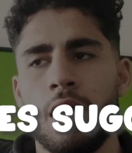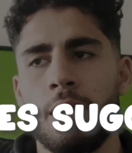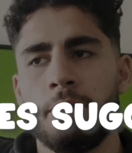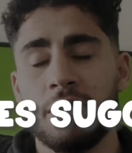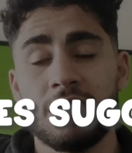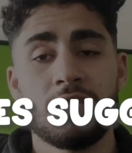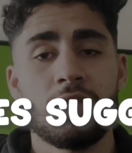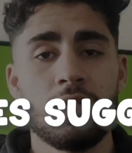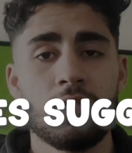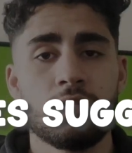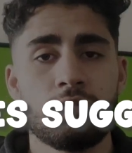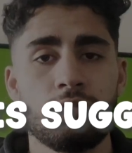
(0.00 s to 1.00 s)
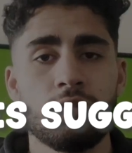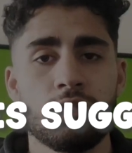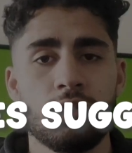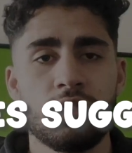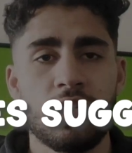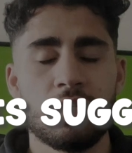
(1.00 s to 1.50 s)
but studies
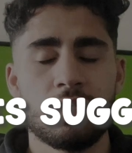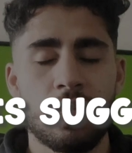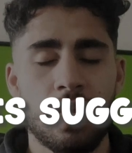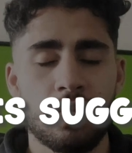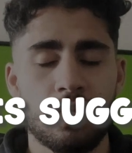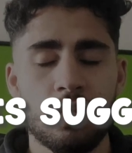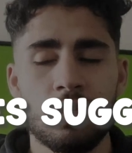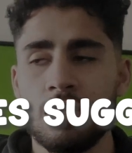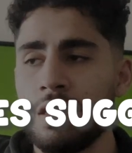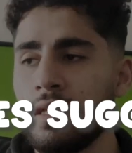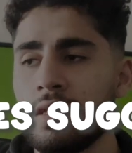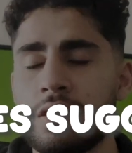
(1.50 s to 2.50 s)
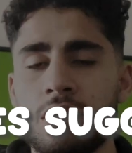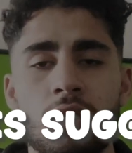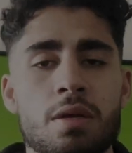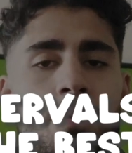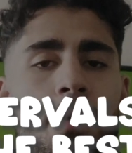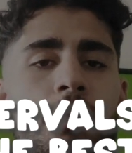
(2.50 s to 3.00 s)
suggest that these
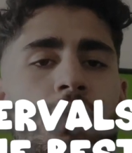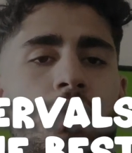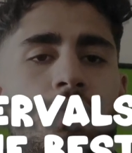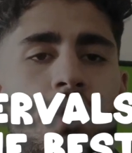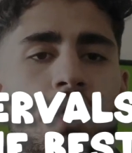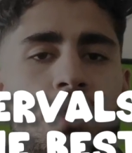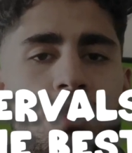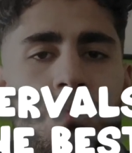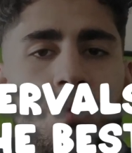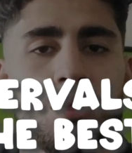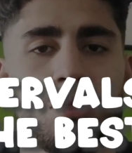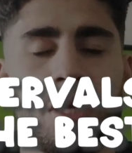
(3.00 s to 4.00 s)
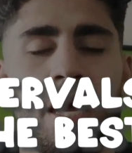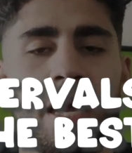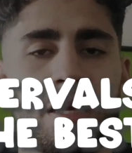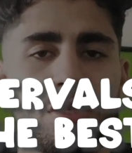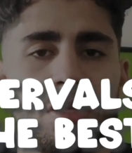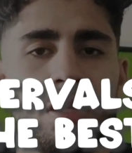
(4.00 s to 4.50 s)
Pomodoro intervals are
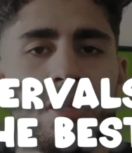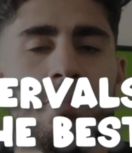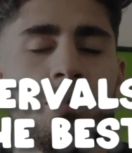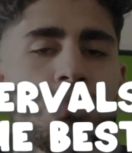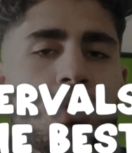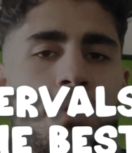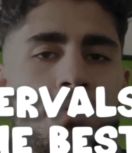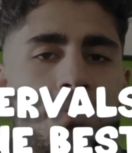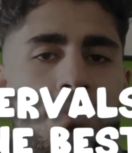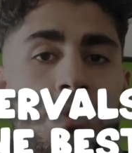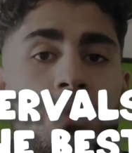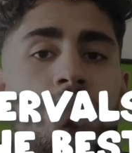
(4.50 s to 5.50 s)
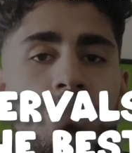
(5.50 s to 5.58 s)
actually the most optimal